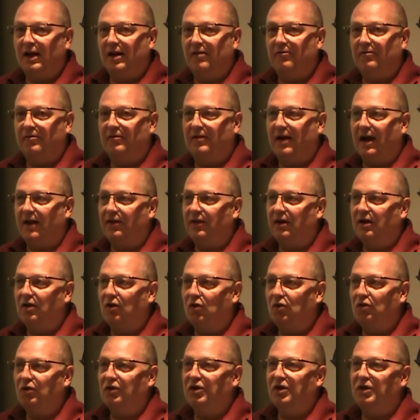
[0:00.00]
in fact, the
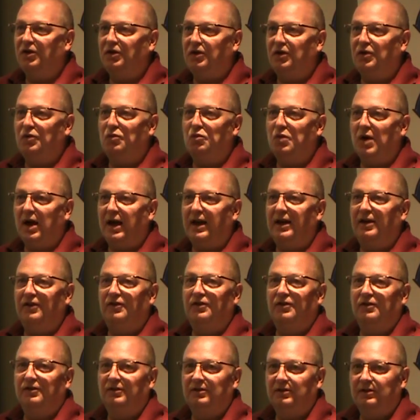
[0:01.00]
longer you
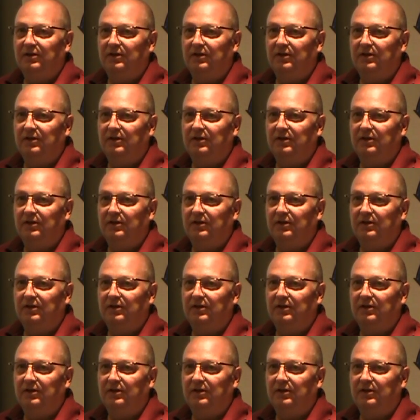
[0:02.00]
wait